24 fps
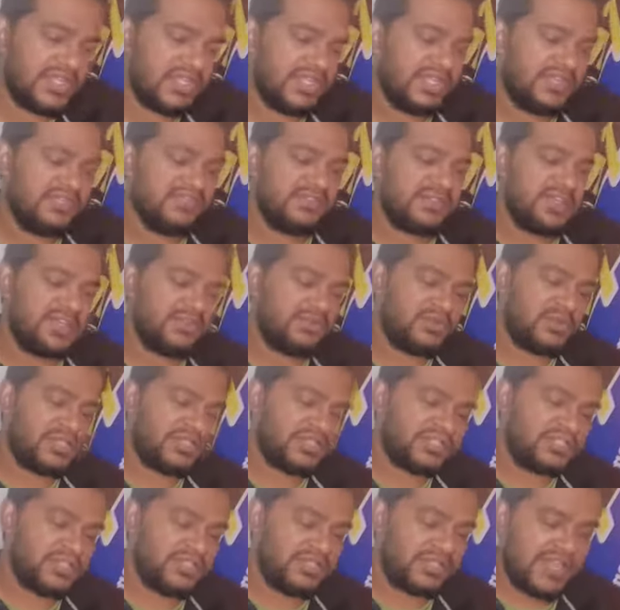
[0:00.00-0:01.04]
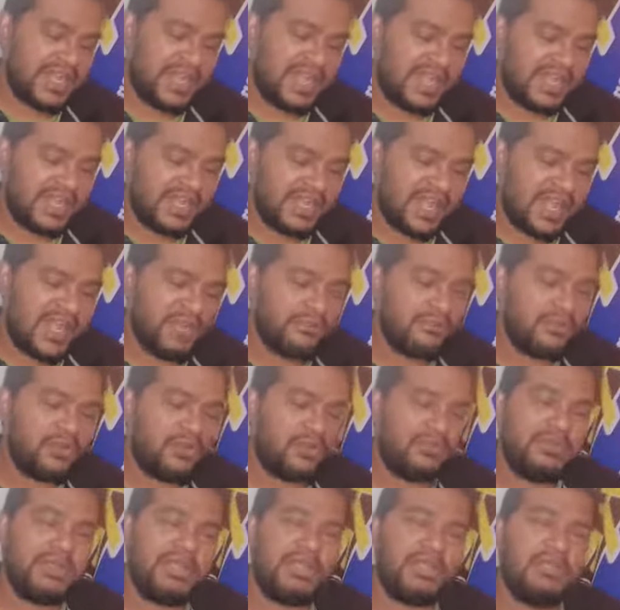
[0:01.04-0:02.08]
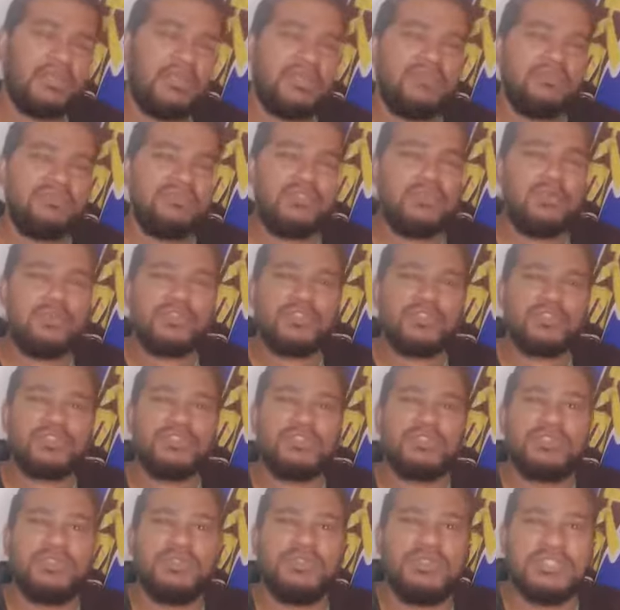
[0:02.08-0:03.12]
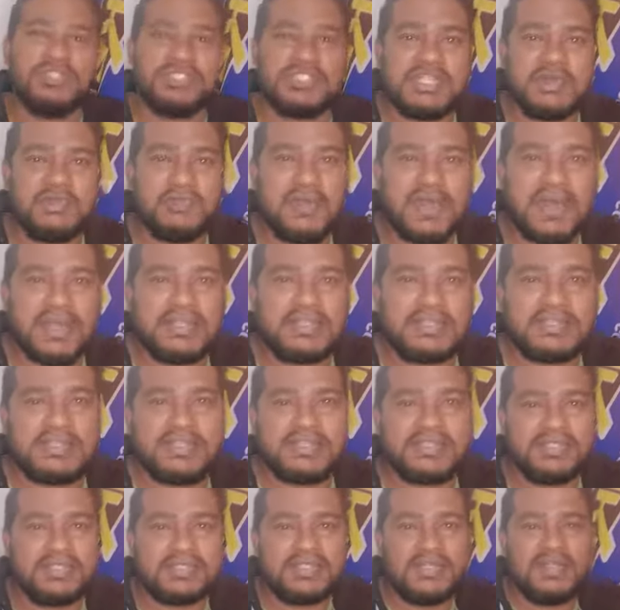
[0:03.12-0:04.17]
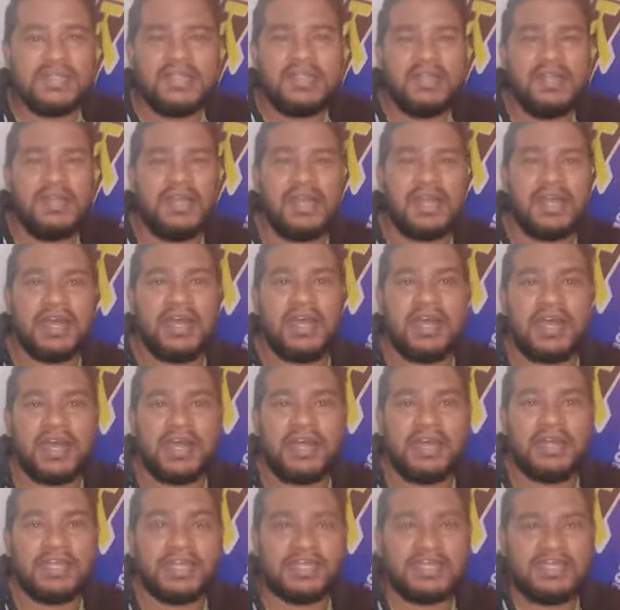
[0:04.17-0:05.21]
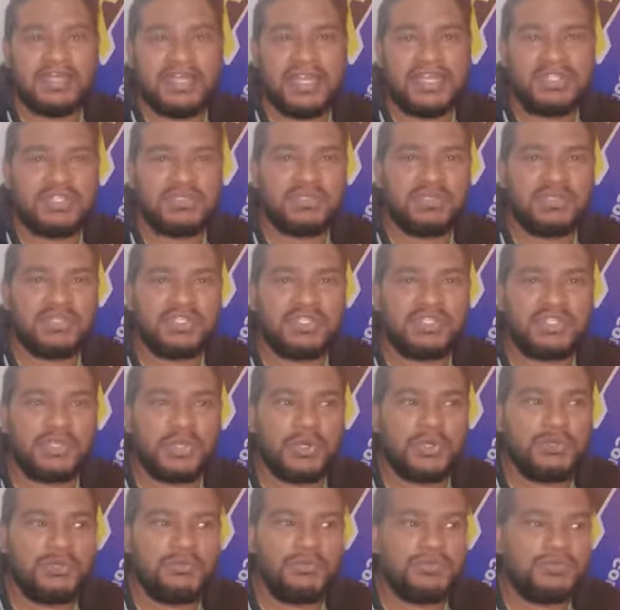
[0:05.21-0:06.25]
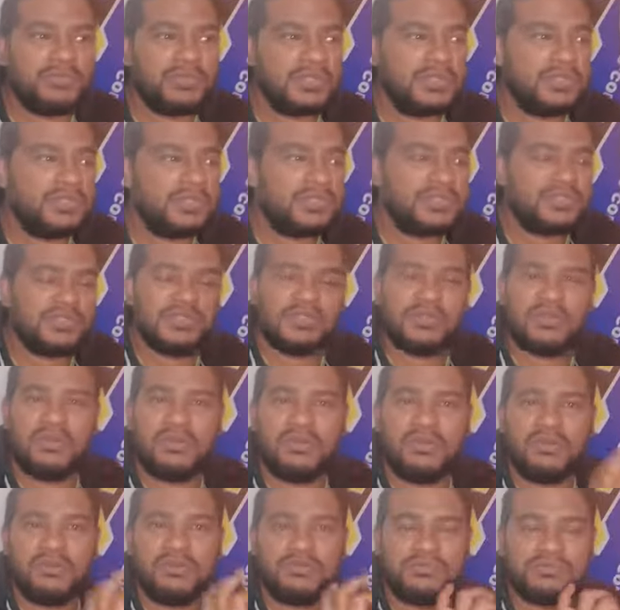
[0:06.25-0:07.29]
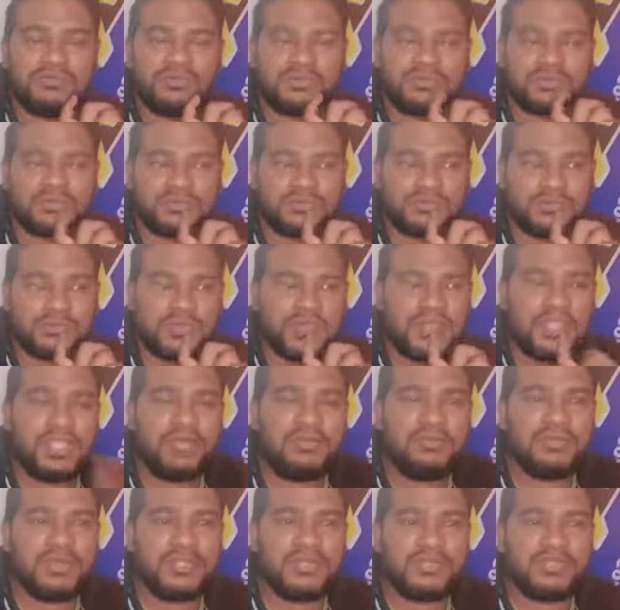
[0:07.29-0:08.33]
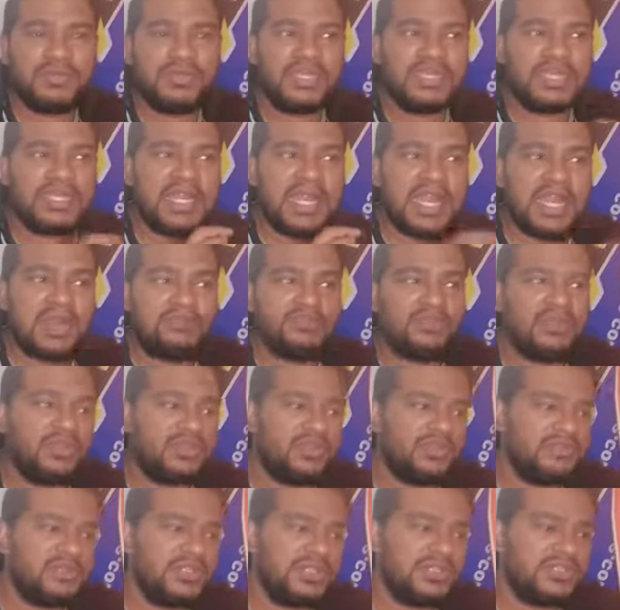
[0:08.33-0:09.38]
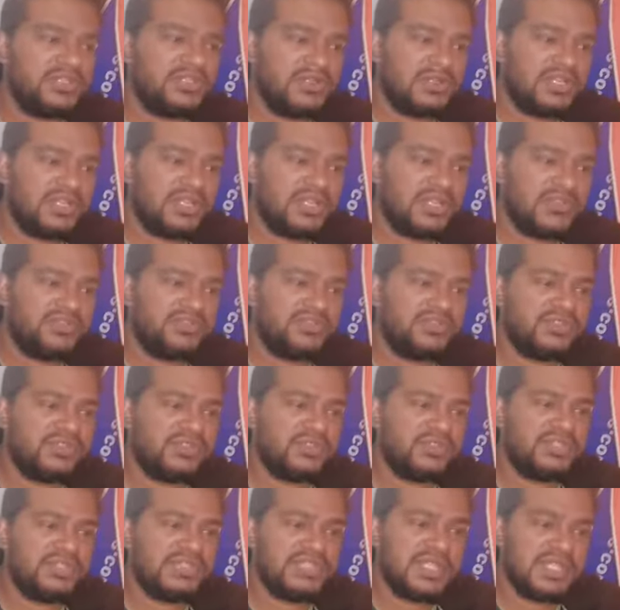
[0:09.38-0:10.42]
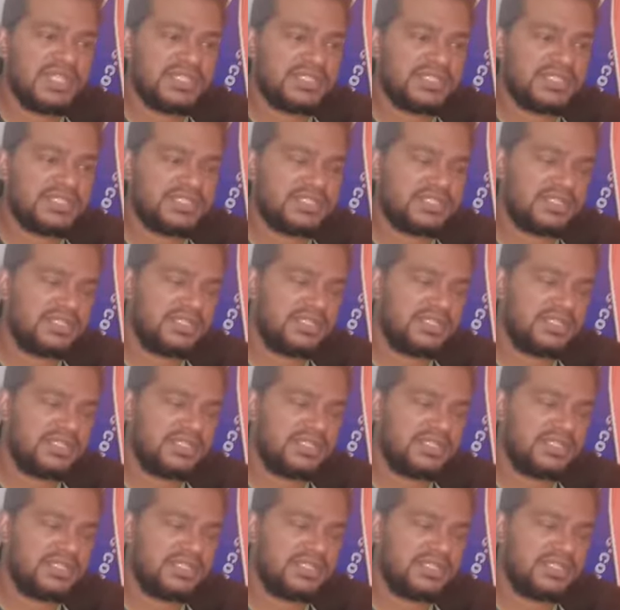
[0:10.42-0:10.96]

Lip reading: Leave that question, and I'm going to be looking forward to some answers in next week's show. So in between, I'm going to be doing a few thingies,